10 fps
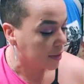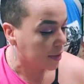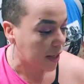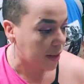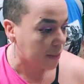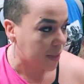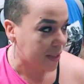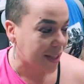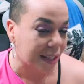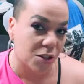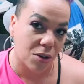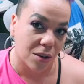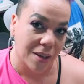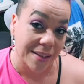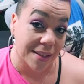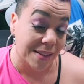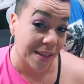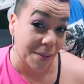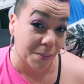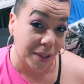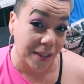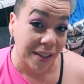a t-shirt as a template